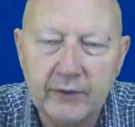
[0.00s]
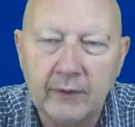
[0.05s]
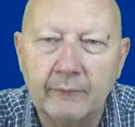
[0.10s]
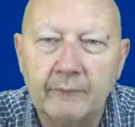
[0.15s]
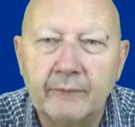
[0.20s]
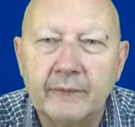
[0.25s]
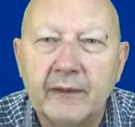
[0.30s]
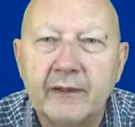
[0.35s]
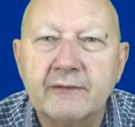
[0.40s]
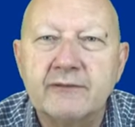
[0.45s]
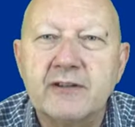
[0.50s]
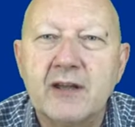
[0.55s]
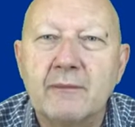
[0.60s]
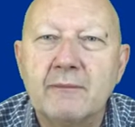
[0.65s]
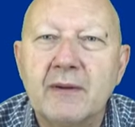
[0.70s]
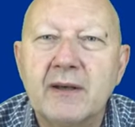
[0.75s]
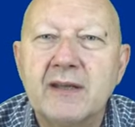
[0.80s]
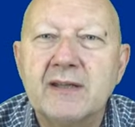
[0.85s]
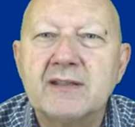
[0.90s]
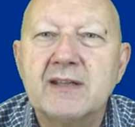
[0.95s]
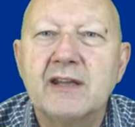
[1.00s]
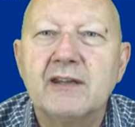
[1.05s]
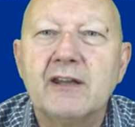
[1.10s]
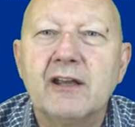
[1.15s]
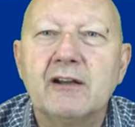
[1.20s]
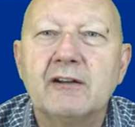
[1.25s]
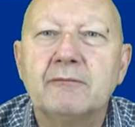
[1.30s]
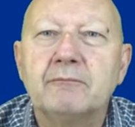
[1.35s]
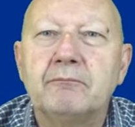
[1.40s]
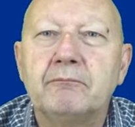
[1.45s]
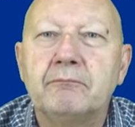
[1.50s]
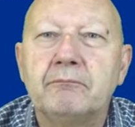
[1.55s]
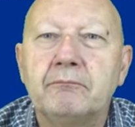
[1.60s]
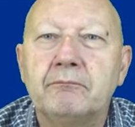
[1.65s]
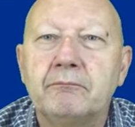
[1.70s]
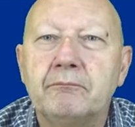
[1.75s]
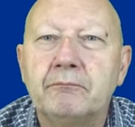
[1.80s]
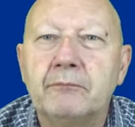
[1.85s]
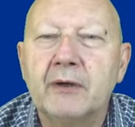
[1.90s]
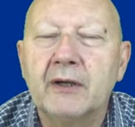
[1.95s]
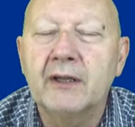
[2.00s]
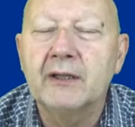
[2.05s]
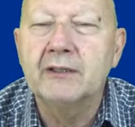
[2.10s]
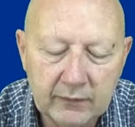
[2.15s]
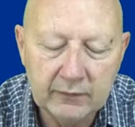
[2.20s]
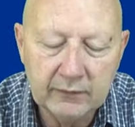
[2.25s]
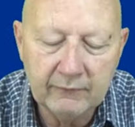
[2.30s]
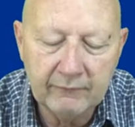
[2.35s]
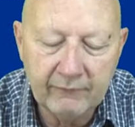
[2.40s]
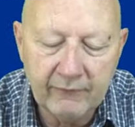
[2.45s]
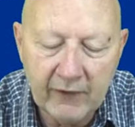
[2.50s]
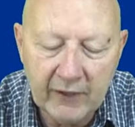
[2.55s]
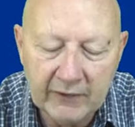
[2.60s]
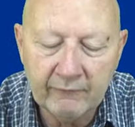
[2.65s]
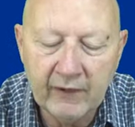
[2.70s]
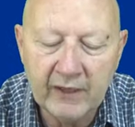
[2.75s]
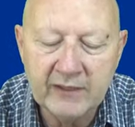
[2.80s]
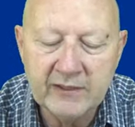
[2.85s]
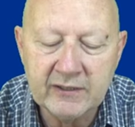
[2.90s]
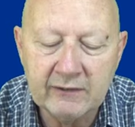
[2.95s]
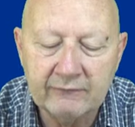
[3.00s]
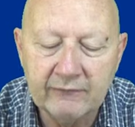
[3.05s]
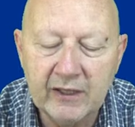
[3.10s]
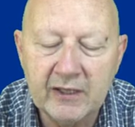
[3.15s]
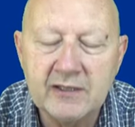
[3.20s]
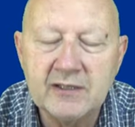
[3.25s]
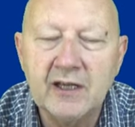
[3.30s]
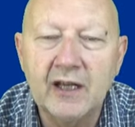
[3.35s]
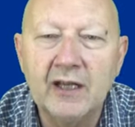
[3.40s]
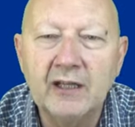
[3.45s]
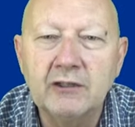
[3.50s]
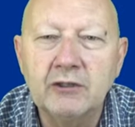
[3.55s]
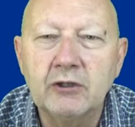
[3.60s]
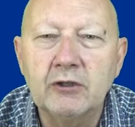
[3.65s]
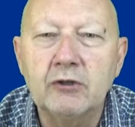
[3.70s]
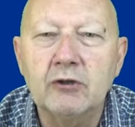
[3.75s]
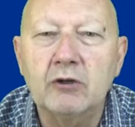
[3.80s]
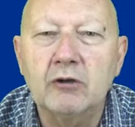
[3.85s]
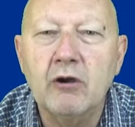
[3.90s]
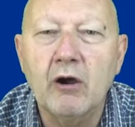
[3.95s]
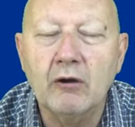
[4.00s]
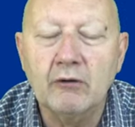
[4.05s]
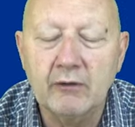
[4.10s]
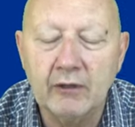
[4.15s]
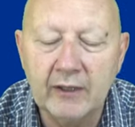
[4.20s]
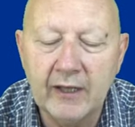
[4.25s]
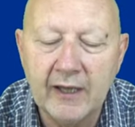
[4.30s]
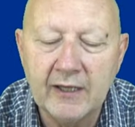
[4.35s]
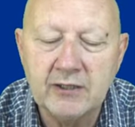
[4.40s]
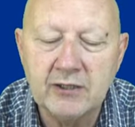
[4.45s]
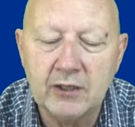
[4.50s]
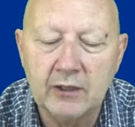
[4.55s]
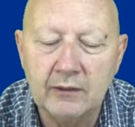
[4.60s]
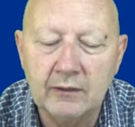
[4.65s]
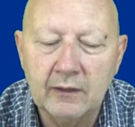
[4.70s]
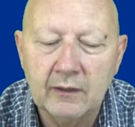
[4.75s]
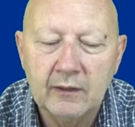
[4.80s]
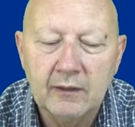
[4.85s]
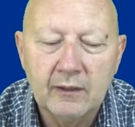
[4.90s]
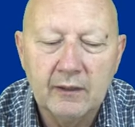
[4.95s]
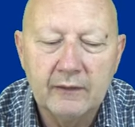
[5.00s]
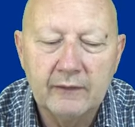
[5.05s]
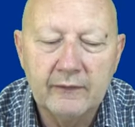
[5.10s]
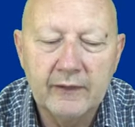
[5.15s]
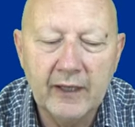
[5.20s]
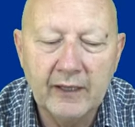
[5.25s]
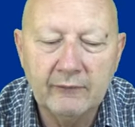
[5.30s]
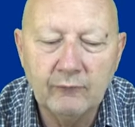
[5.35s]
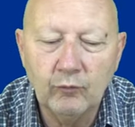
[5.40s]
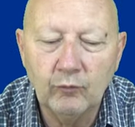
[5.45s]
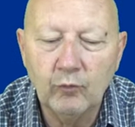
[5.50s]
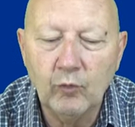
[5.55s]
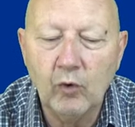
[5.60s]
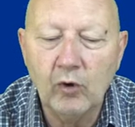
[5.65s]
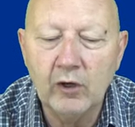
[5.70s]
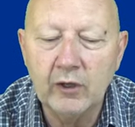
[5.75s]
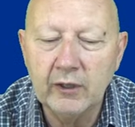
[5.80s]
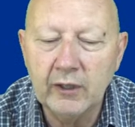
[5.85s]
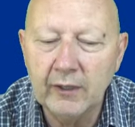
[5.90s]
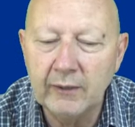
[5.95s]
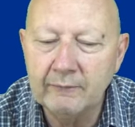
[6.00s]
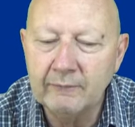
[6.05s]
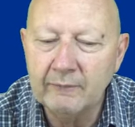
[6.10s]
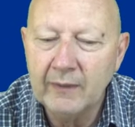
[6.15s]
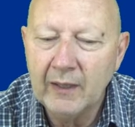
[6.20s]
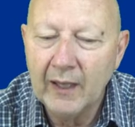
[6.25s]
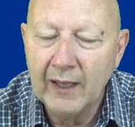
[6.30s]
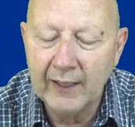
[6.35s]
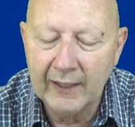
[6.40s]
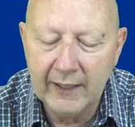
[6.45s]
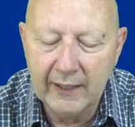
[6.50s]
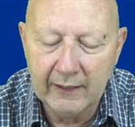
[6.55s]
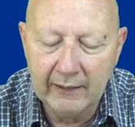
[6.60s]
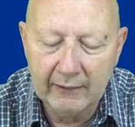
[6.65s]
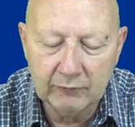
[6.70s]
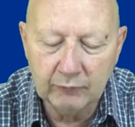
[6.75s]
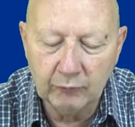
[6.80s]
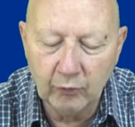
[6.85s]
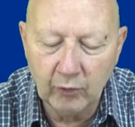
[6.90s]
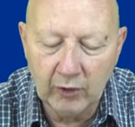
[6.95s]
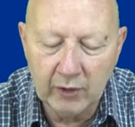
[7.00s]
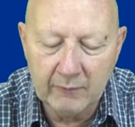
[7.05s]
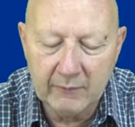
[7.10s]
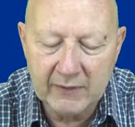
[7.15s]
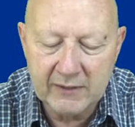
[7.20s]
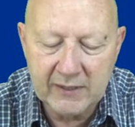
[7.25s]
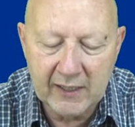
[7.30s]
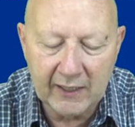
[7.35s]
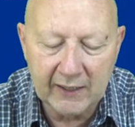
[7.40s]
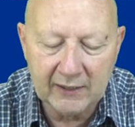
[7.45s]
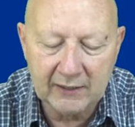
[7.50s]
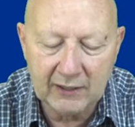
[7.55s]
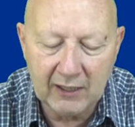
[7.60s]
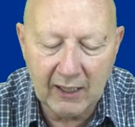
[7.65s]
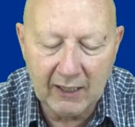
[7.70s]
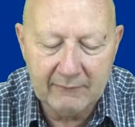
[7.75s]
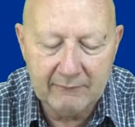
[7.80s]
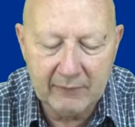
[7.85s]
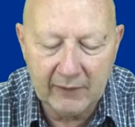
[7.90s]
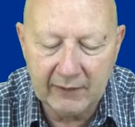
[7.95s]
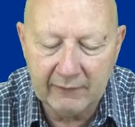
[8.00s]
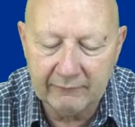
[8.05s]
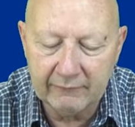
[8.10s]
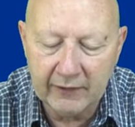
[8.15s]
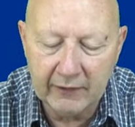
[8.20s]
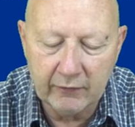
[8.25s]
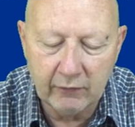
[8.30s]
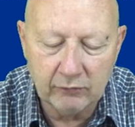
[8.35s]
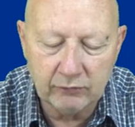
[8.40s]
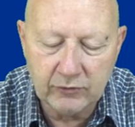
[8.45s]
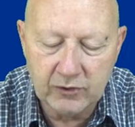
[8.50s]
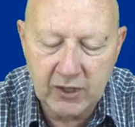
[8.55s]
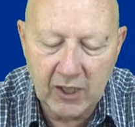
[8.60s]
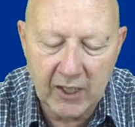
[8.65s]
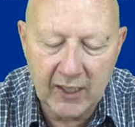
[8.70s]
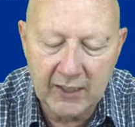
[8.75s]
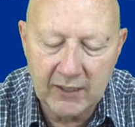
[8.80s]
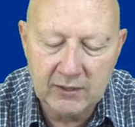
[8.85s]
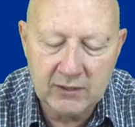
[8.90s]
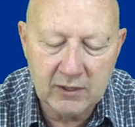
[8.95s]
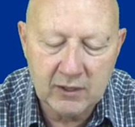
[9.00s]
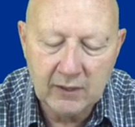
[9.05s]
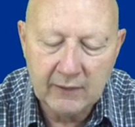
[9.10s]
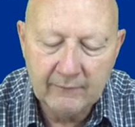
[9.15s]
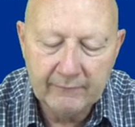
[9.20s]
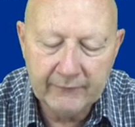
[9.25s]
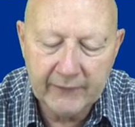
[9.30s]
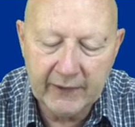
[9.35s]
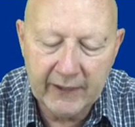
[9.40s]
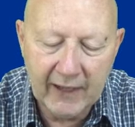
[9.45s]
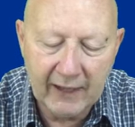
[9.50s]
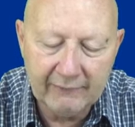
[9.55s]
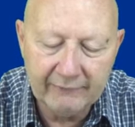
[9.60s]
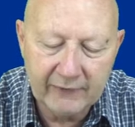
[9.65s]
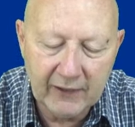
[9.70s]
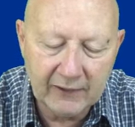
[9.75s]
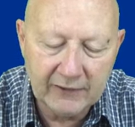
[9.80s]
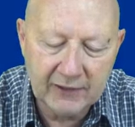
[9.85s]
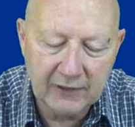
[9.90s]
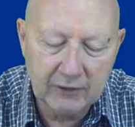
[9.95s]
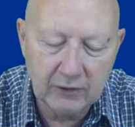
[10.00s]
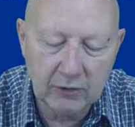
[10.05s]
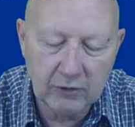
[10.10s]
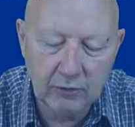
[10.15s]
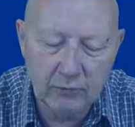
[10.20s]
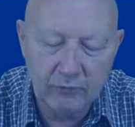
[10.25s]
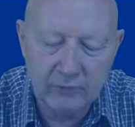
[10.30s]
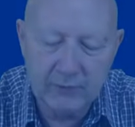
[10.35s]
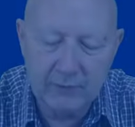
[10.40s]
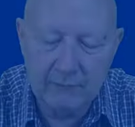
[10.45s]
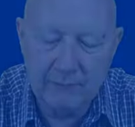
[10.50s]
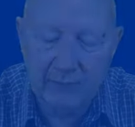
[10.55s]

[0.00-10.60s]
him. If somebody's in there bringing divisiveness into your congregation, then warn them and warn them a second time. But if they don't change, then have nothing to do with them